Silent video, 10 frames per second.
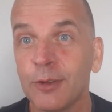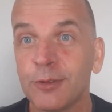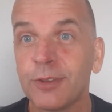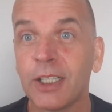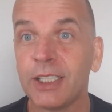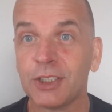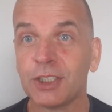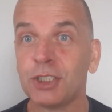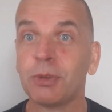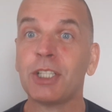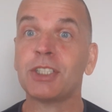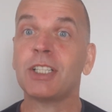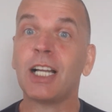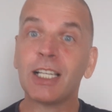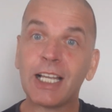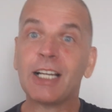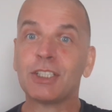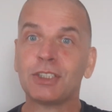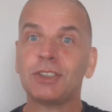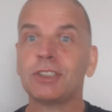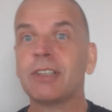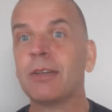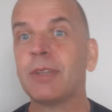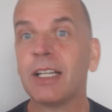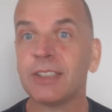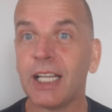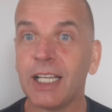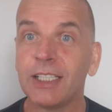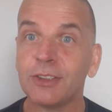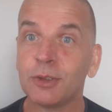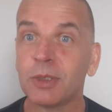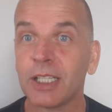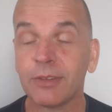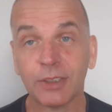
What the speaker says: fighting situation that allows you to grab around the head or whatever,